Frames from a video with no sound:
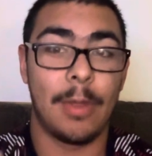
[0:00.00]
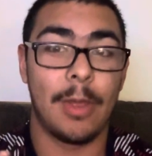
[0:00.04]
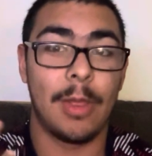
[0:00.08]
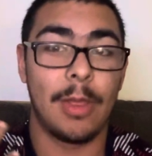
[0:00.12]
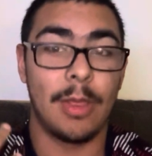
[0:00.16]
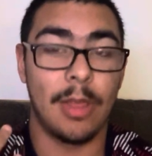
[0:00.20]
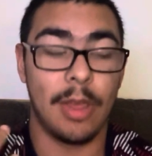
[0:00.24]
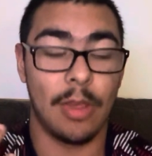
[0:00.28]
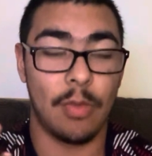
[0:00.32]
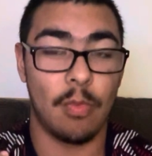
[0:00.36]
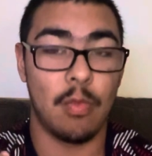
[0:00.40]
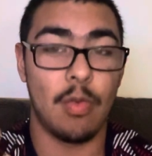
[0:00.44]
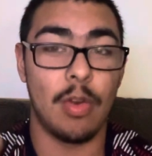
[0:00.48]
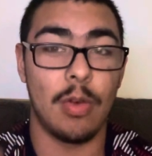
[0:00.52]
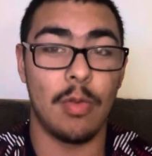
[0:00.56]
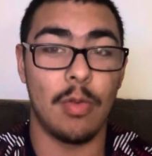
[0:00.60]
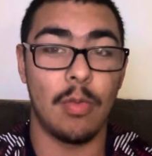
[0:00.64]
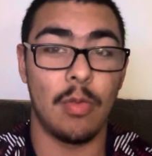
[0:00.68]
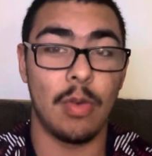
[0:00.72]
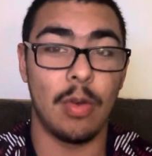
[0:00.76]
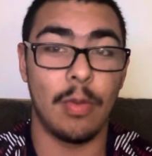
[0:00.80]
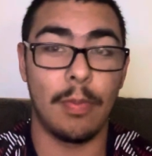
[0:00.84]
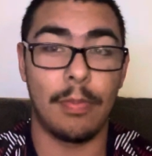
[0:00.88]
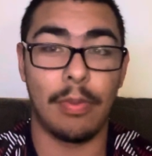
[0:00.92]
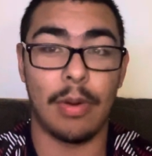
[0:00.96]
this
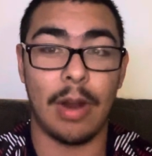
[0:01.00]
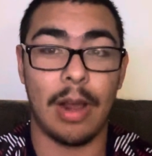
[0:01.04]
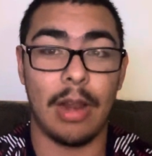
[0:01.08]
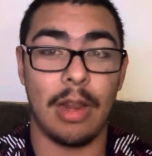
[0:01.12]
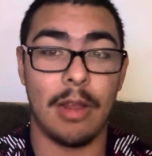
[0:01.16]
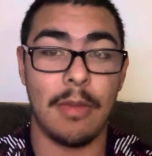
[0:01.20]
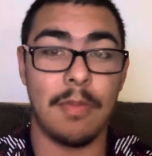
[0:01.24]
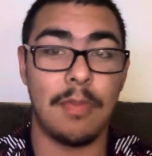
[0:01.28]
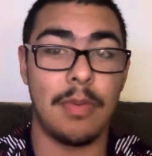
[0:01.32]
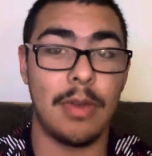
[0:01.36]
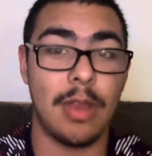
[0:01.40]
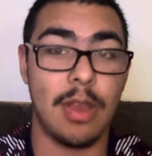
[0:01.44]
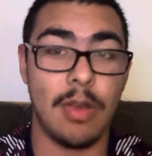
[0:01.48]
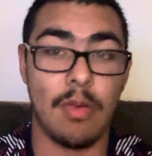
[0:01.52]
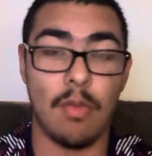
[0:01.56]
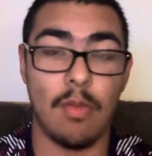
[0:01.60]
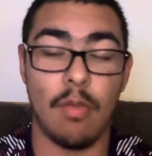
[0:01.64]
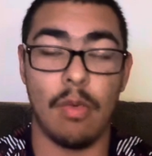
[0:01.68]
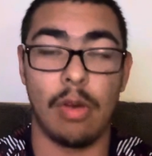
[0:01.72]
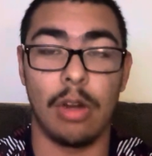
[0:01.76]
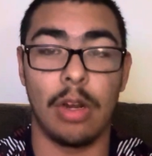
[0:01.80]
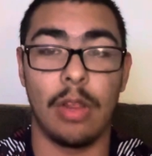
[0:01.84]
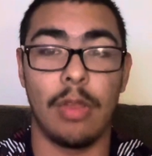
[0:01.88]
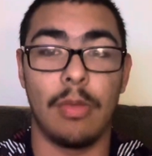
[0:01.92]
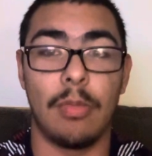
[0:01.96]
will probably be
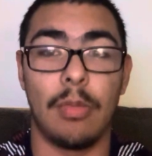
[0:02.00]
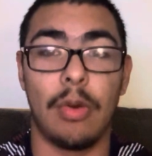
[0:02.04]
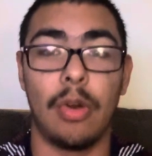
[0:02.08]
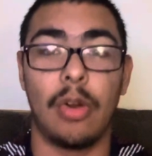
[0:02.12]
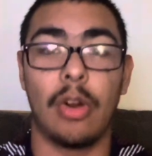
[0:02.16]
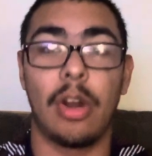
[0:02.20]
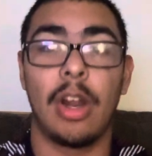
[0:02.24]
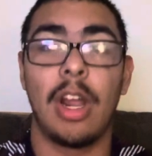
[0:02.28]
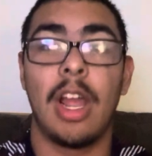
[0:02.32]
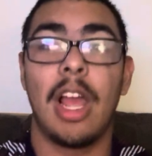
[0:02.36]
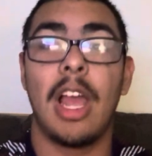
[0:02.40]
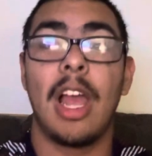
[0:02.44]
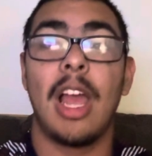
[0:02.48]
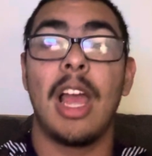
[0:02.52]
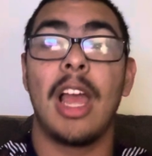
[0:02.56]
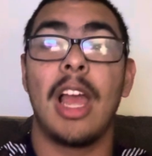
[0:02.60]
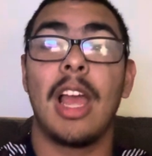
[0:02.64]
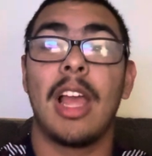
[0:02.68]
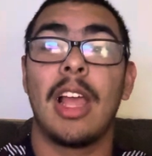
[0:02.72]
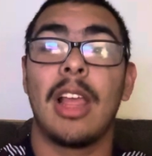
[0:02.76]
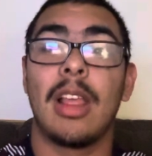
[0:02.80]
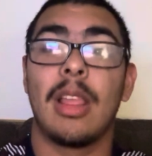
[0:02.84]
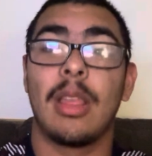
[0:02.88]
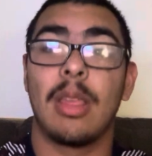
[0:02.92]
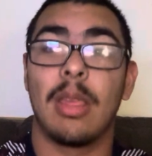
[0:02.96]
one of the more
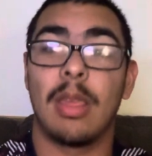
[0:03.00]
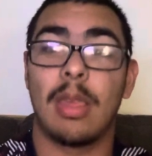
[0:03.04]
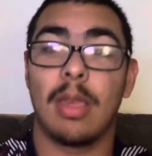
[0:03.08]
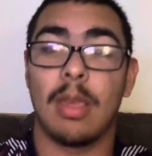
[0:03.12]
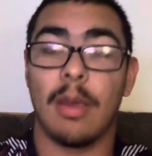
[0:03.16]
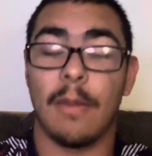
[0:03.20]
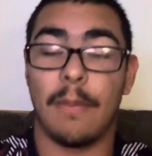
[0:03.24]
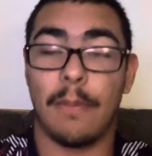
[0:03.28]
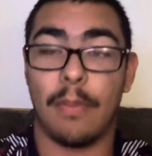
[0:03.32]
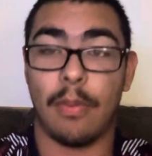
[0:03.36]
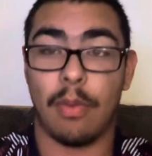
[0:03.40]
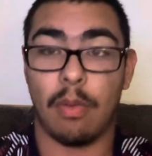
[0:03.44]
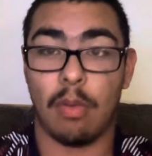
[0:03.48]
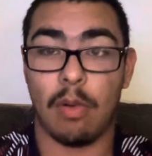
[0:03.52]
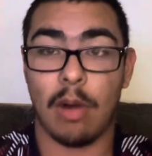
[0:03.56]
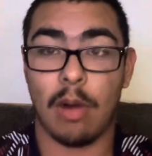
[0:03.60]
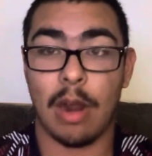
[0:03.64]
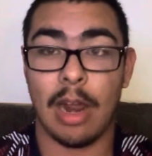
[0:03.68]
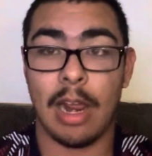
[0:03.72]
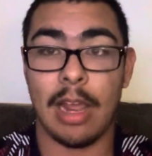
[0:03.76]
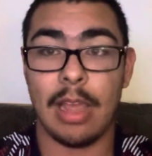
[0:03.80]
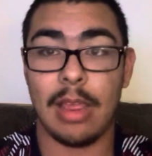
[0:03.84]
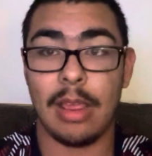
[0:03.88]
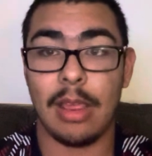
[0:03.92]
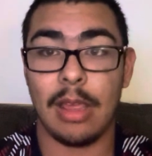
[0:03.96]

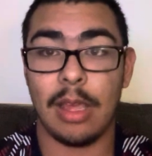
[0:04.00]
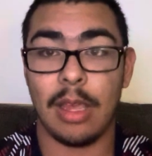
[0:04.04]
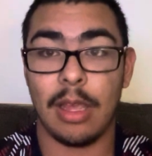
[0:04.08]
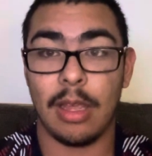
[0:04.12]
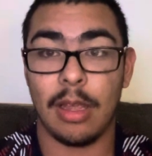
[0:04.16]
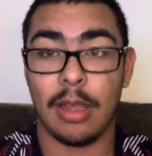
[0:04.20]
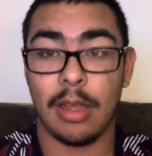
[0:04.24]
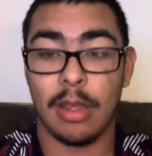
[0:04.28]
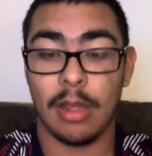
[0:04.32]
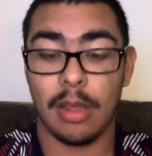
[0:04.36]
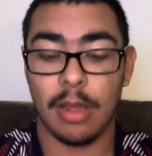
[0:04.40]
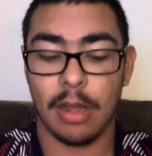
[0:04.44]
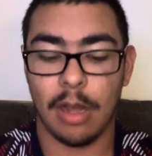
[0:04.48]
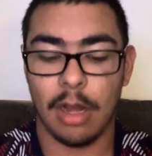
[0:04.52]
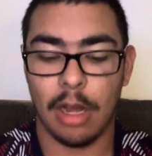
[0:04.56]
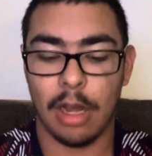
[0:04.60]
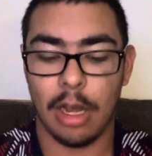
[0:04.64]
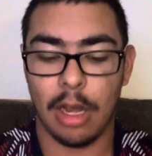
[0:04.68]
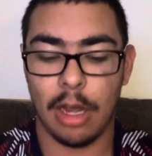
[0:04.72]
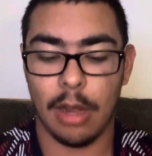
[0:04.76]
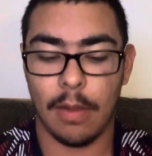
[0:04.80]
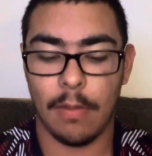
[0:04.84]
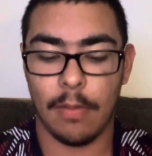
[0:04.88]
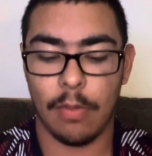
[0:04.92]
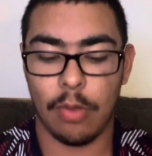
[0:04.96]
surprising
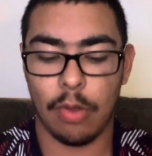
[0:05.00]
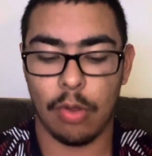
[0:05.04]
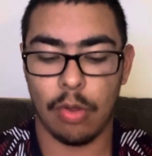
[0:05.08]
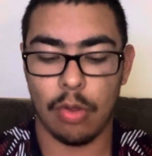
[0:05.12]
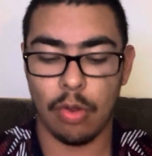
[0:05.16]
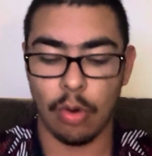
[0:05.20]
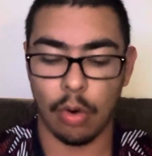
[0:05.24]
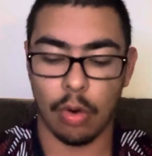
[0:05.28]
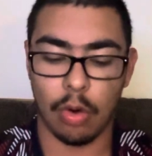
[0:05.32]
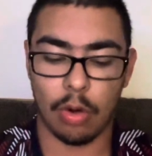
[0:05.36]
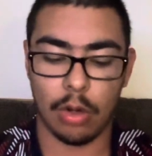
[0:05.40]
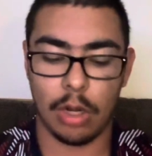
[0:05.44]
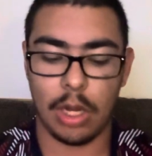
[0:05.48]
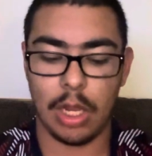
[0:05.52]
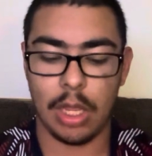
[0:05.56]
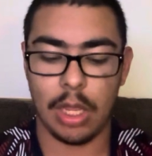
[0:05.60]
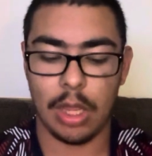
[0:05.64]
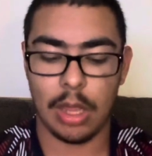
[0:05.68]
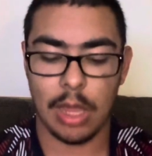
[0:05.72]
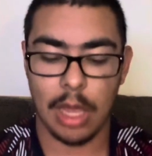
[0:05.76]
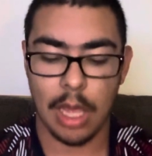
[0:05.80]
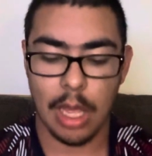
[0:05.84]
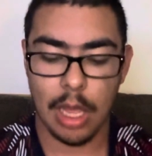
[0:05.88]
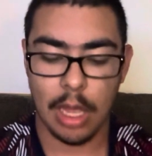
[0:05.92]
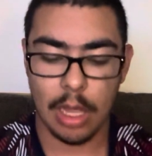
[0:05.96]
stories
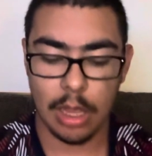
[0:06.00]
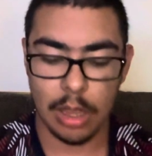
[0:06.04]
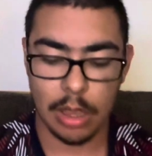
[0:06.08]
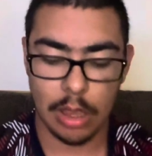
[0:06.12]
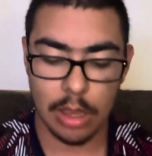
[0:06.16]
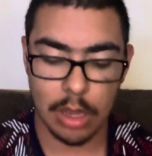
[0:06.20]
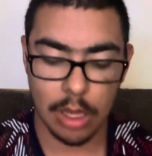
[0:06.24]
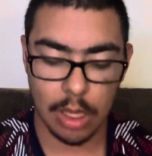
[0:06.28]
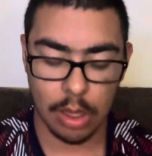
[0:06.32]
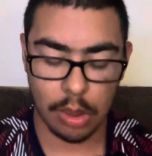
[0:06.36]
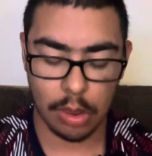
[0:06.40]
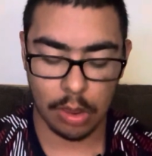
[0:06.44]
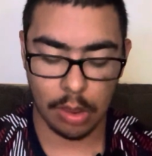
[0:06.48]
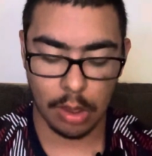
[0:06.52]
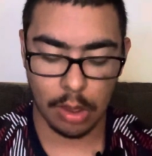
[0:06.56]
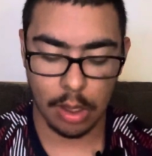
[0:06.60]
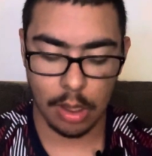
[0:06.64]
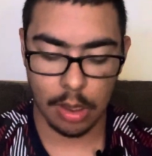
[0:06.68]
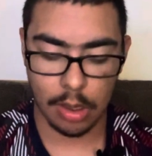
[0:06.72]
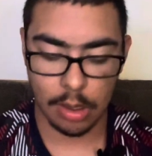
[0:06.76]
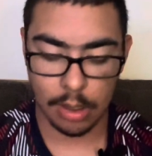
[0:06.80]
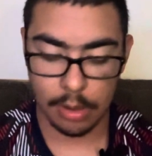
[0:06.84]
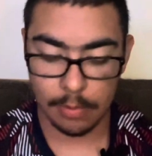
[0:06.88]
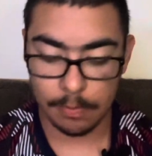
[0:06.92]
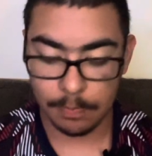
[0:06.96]
this
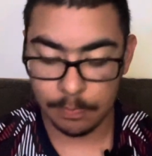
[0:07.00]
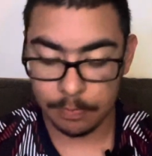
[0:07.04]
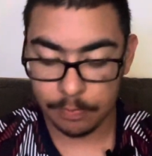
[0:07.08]
season.